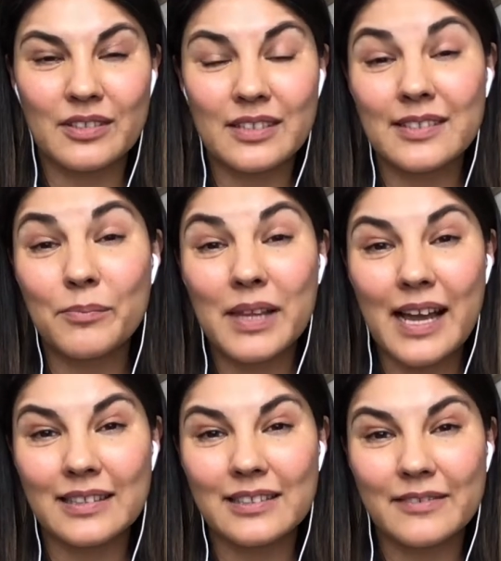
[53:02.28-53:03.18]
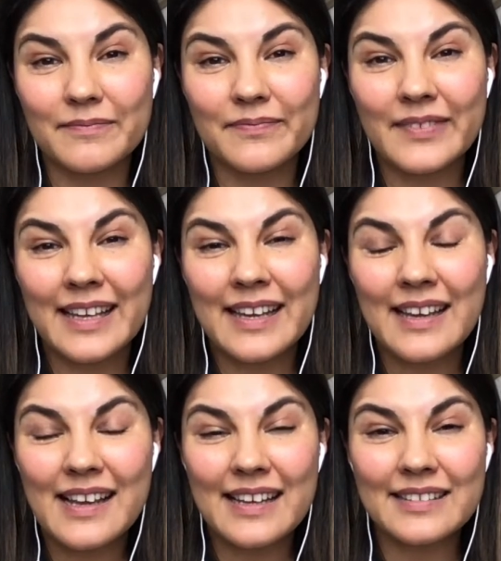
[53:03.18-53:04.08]
is the planet.
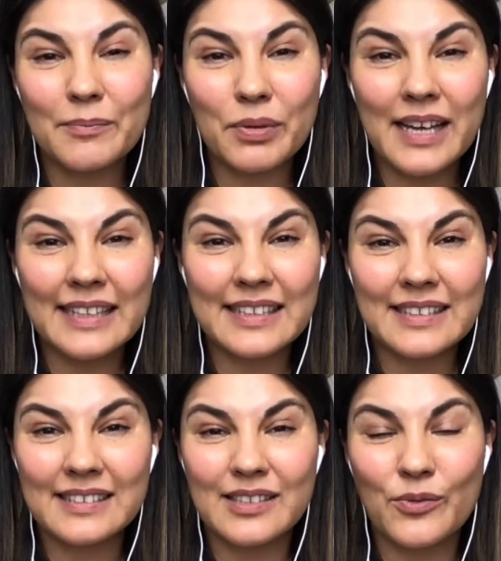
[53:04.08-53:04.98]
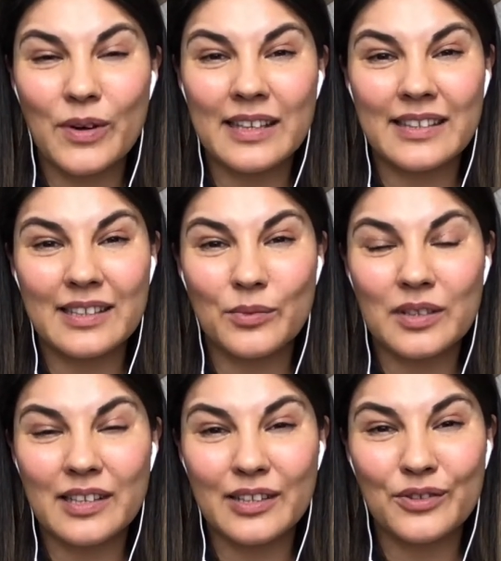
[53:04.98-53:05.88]
And the planet is the one that
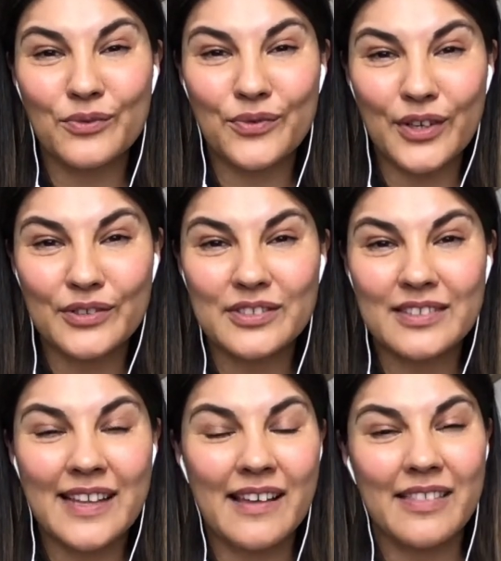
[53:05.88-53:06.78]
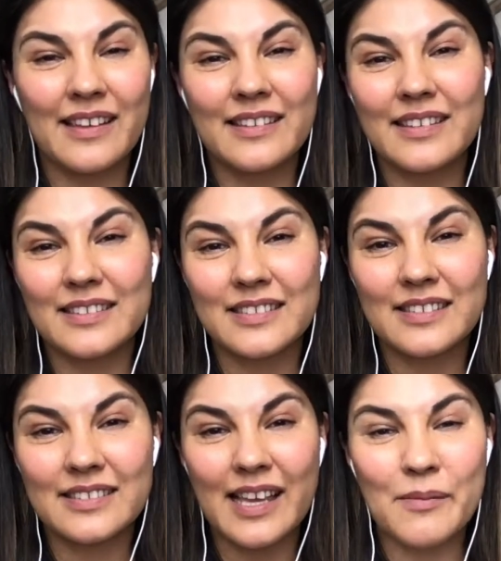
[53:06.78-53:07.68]
will tell you first, nothing is
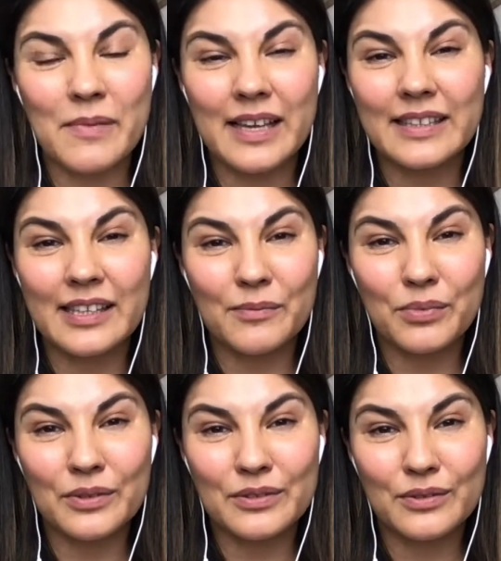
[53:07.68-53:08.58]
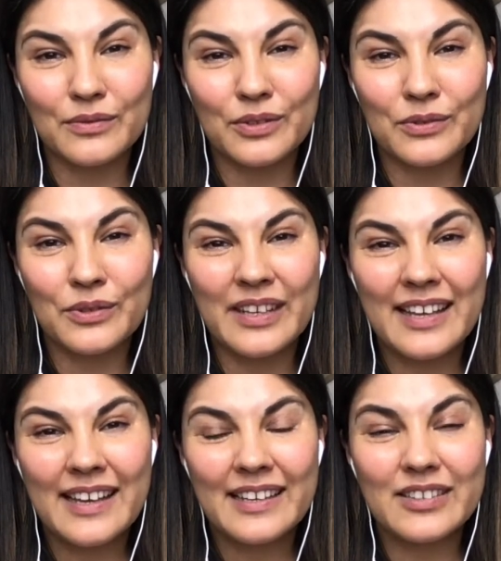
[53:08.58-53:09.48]
the same at any point of view.
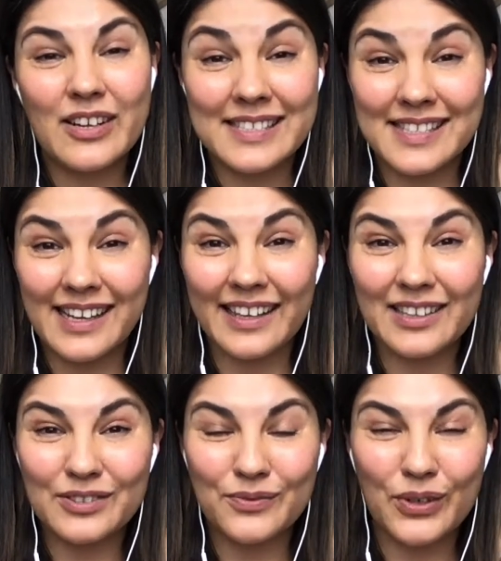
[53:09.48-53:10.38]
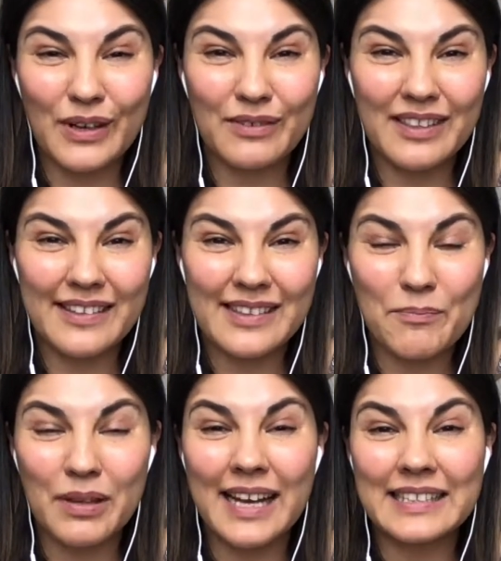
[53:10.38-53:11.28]
There are cycles for everything.
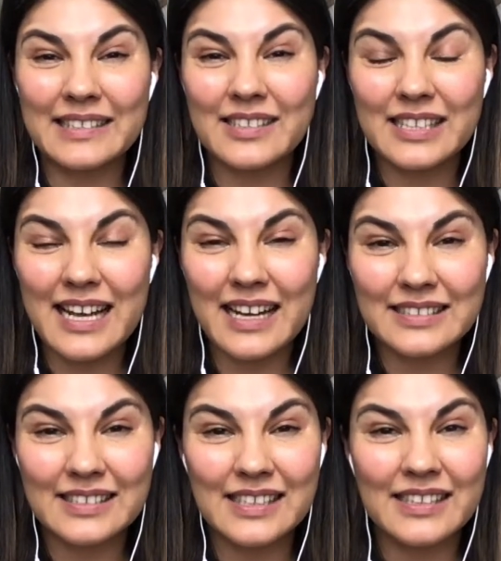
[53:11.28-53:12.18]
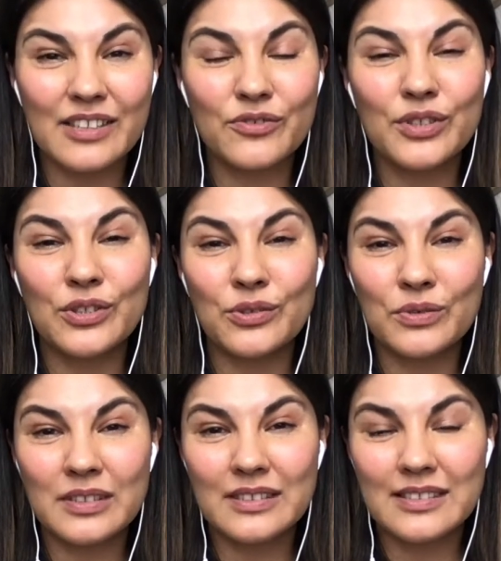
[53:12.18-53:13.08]
The planet is constantly
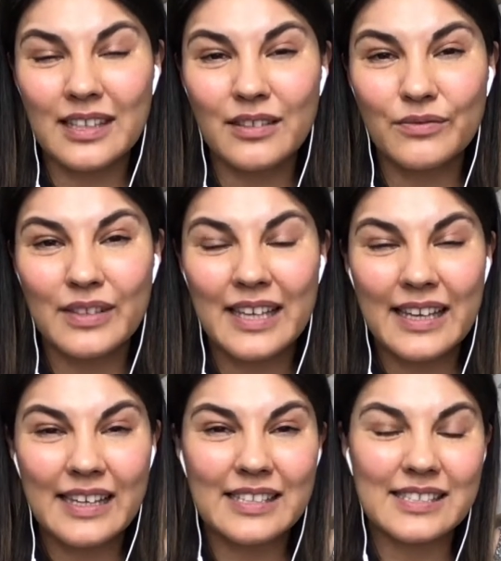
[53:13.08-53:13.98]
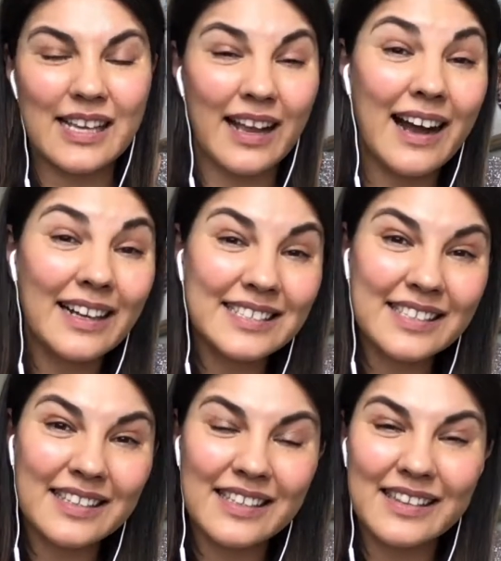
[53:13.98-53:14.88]
renewing itself. It's
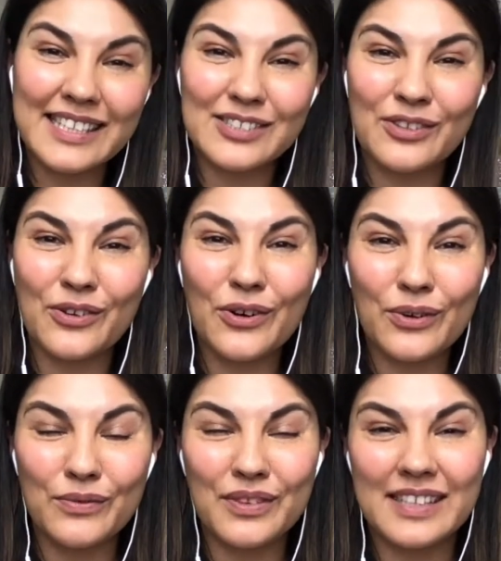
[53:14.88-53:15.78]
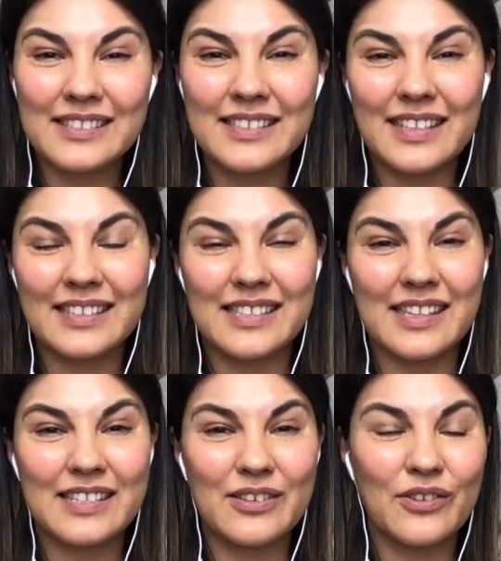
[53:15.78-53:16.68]
constantly letting go of things. It's
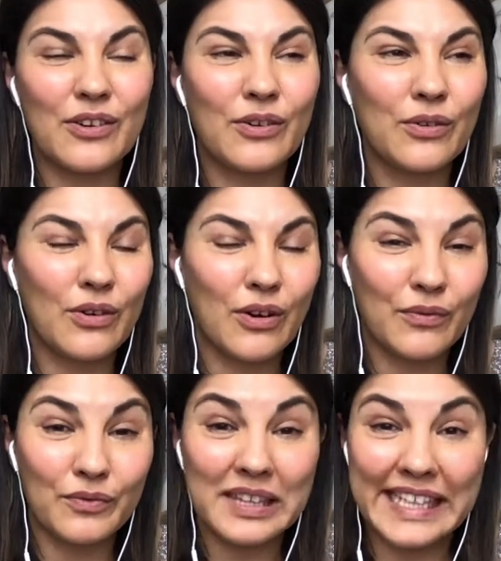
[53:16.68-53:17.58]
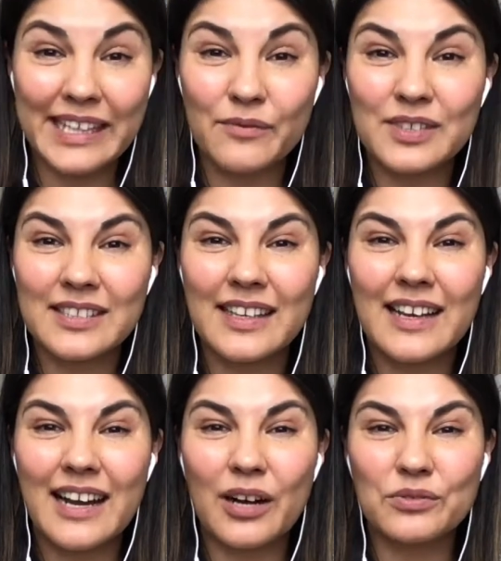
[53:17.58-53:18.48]
letting go of leaves.
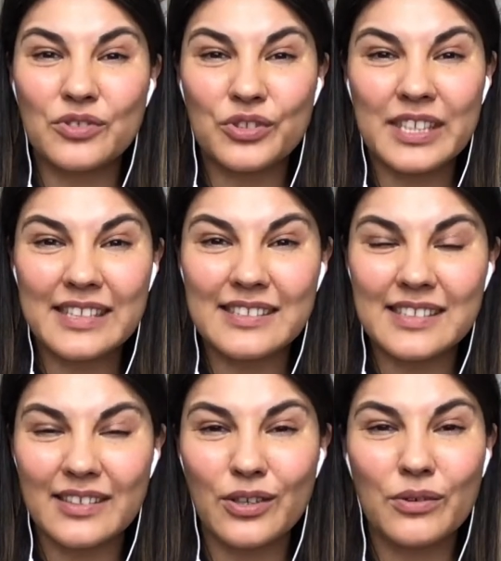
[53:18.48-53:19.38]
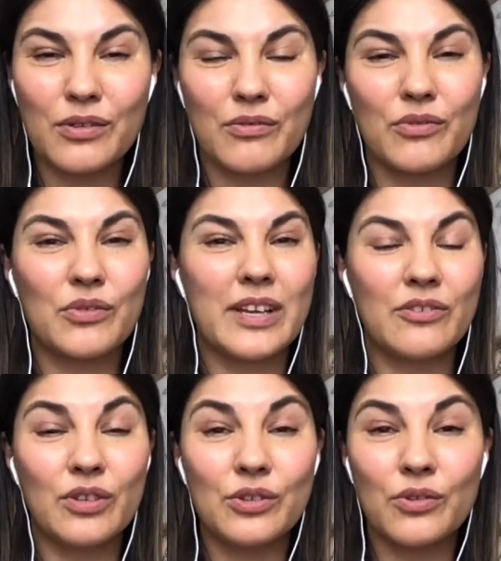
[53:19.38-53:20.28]
Our trees go through
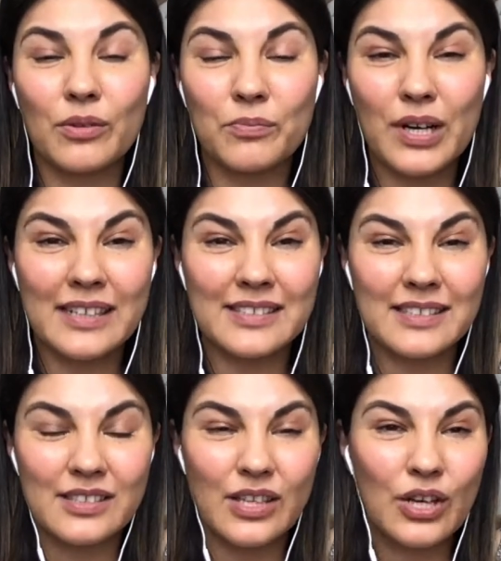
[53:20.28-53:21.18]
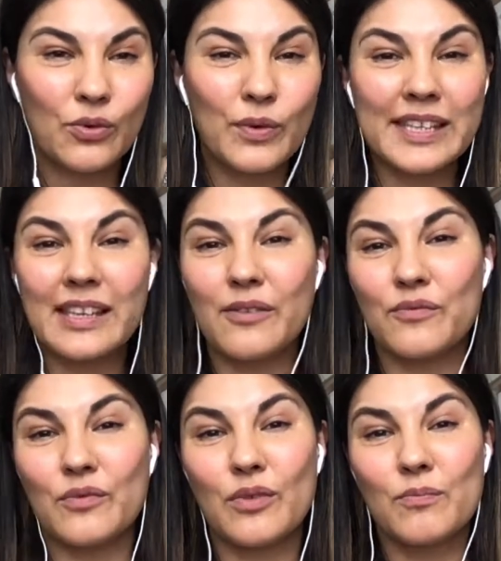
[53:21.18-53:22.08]
a renewal process. We
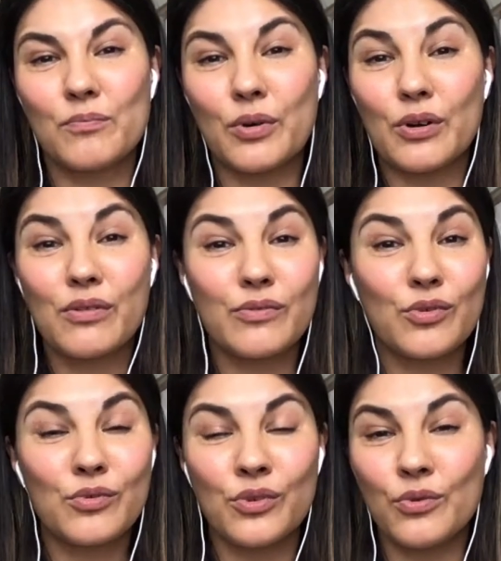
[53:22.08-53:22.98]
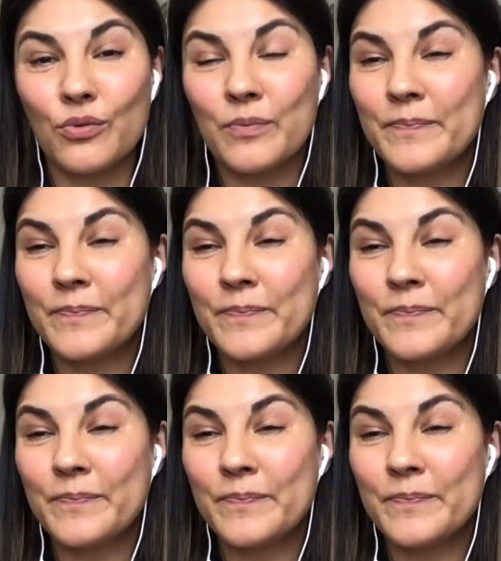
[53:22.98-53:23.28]
give birth to new